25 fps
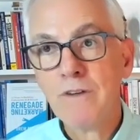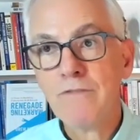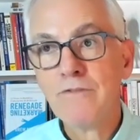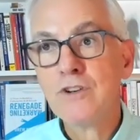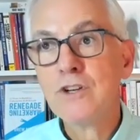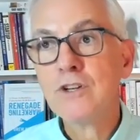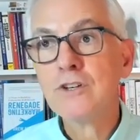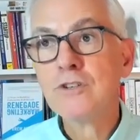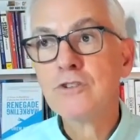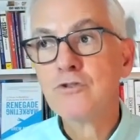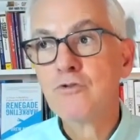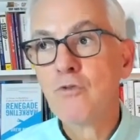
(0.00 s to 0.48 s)

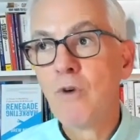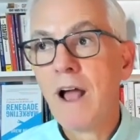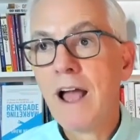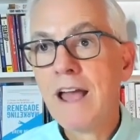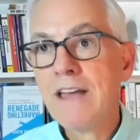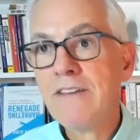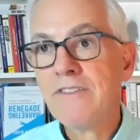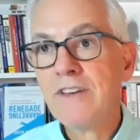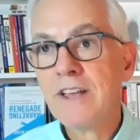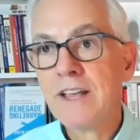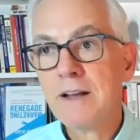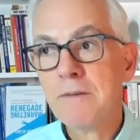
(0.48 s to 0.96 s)
If you're
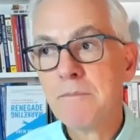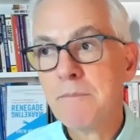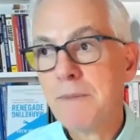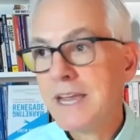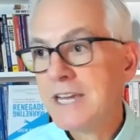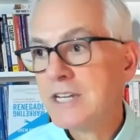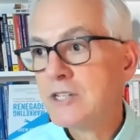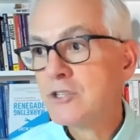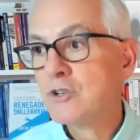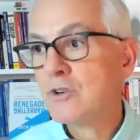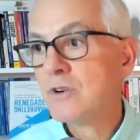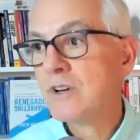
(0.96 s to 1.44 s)
driving a
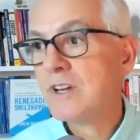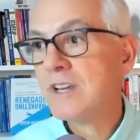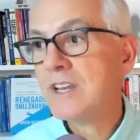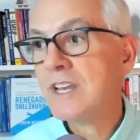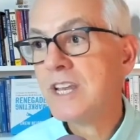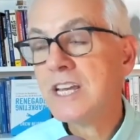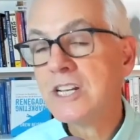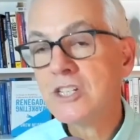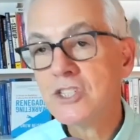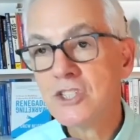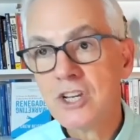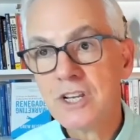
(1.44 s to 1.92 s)
major
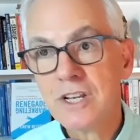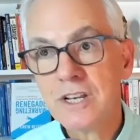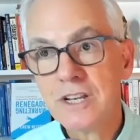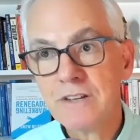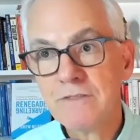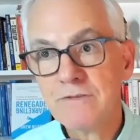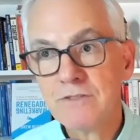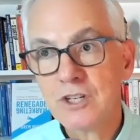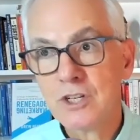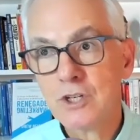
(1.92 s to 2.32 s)
initiative